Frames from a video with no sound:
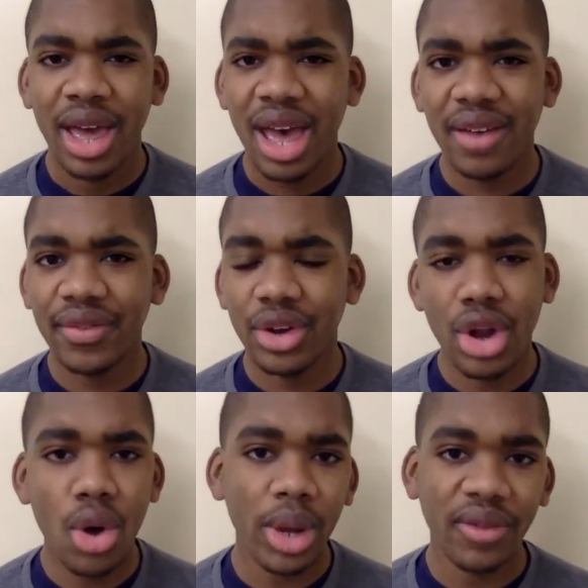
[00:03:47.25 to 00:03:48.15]
have
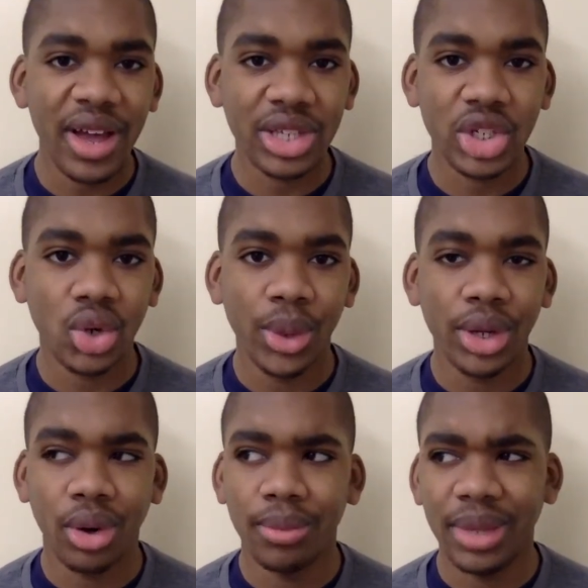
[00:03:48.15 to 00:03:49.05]
no advanced
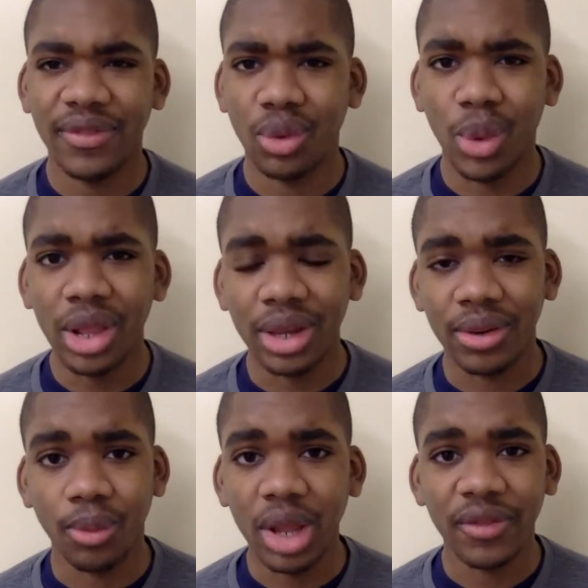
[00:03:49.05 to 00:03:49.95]
degree or even
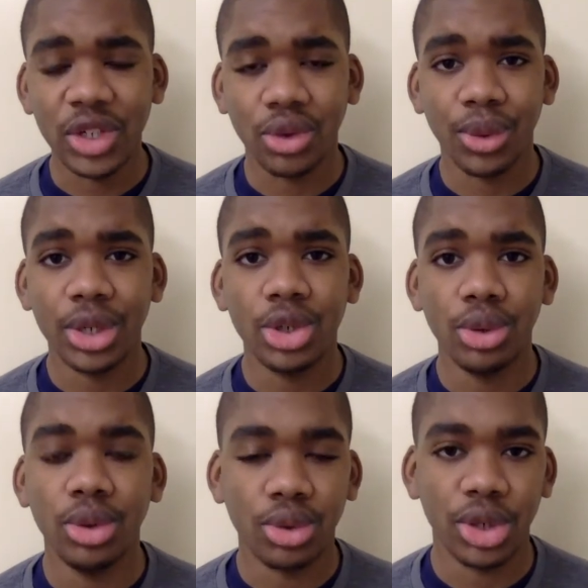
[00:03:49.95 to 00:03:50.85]
relevant degree to
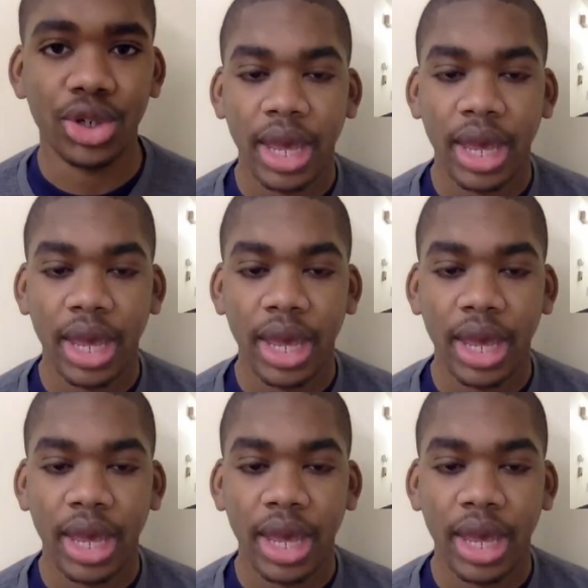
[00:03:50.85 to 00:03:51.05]
nutrition.